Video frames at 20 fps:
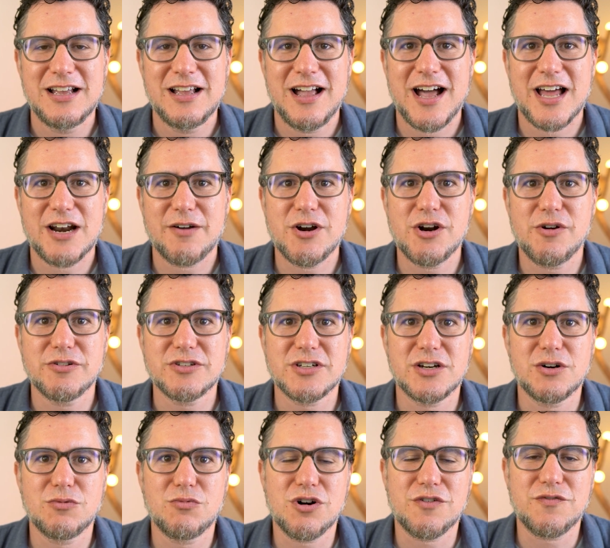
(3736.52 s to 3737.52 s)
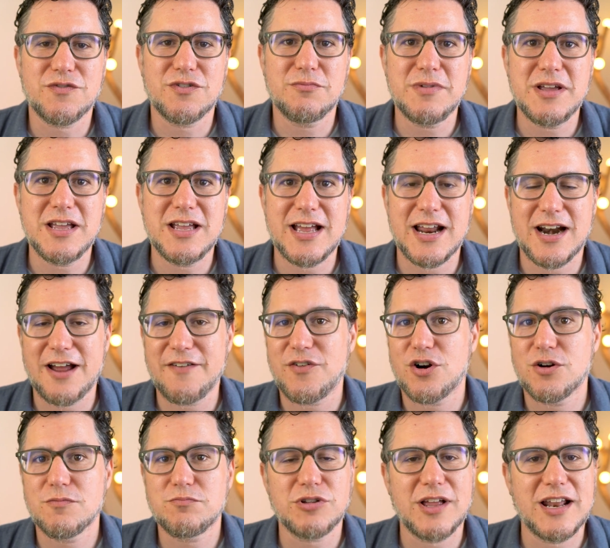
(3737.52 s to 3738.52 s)
How do I know it's going to work for me? And I've
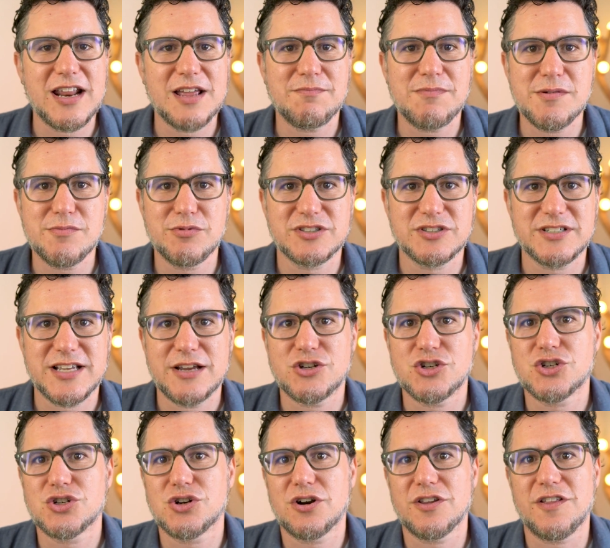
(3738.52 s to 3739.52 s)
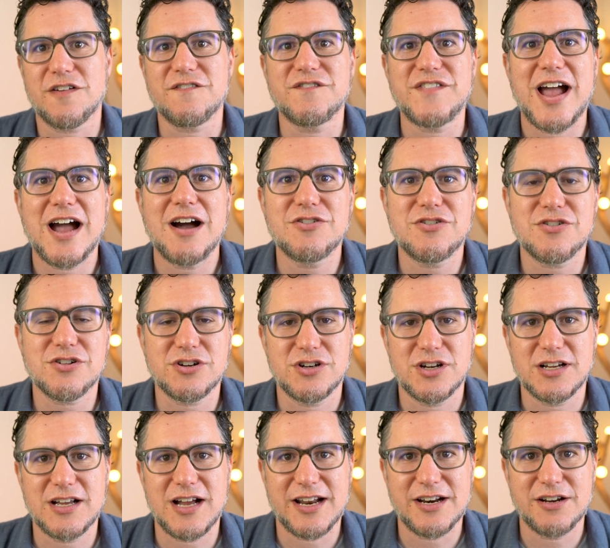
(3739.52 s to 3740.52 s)
heard plenty of people say, sure, the founder could
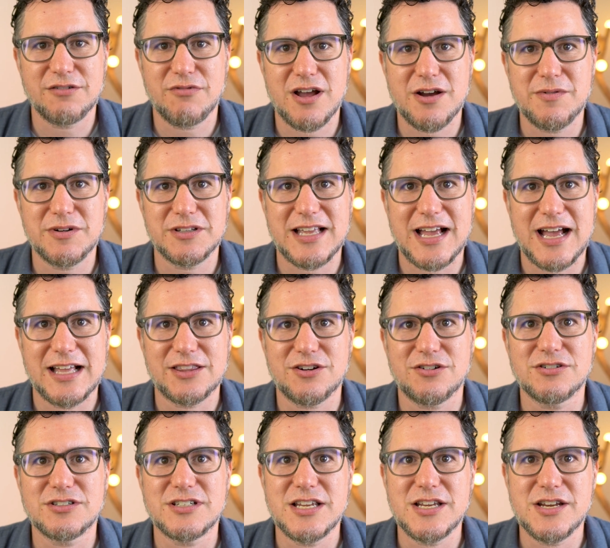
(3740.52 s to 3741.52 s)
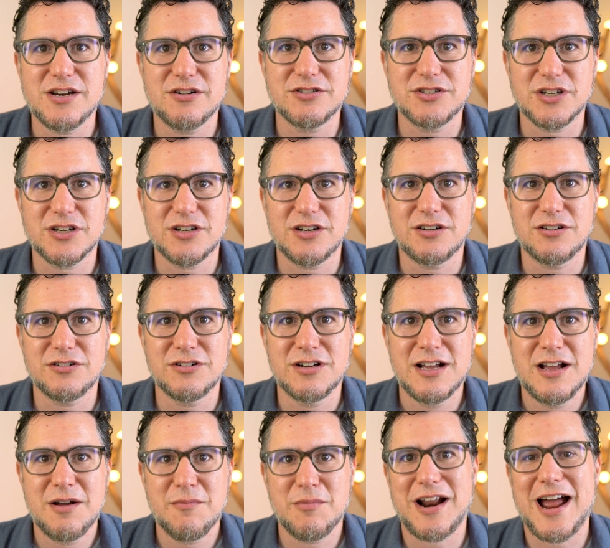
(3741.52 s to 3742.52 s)
have gotten away with that 13 years ago,
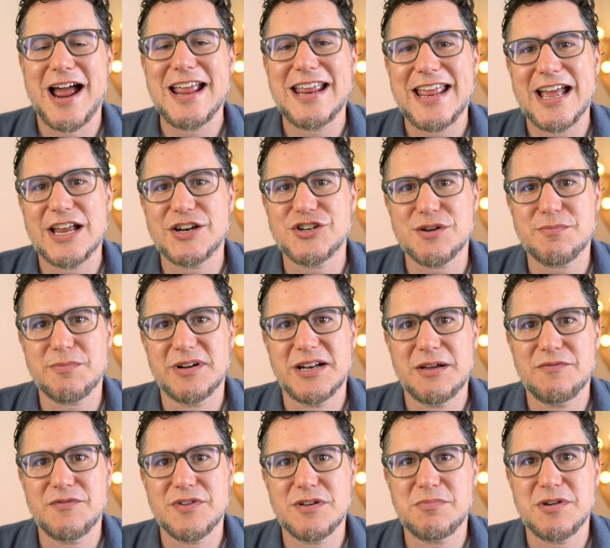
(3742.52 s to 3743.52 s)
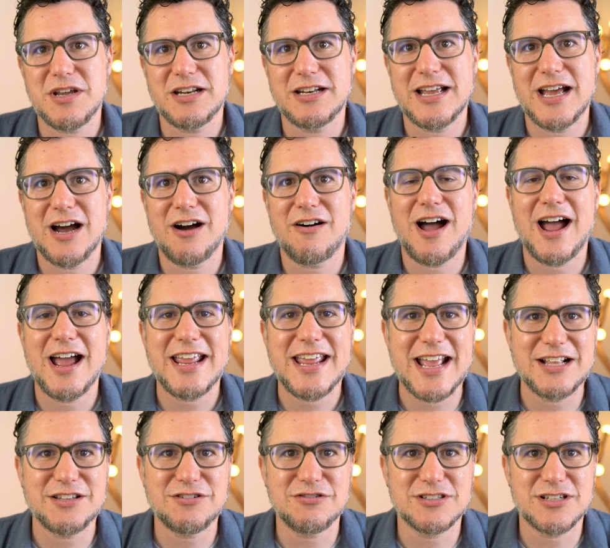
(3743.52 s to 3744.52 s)
but I can't ship an MVP now. I
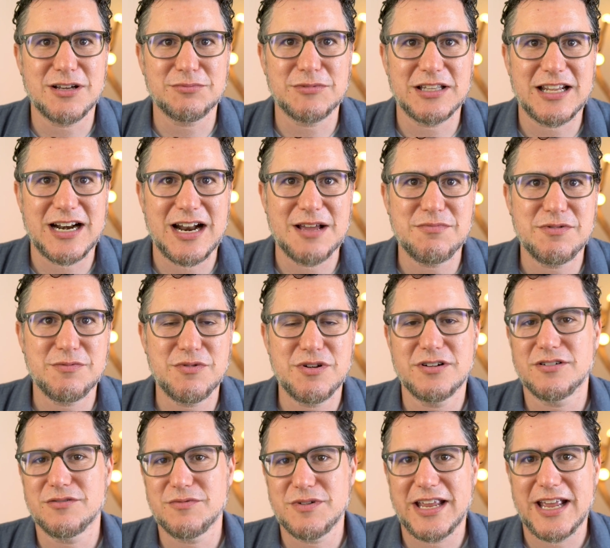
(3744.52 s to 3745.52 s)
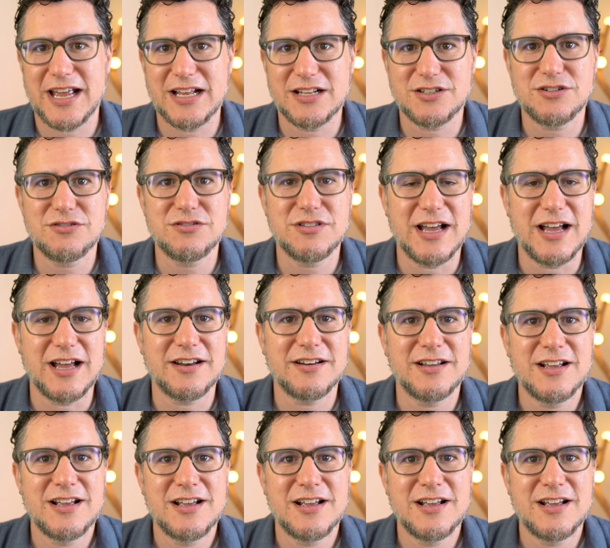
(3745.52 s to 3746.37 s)
can't do something that we can't do that.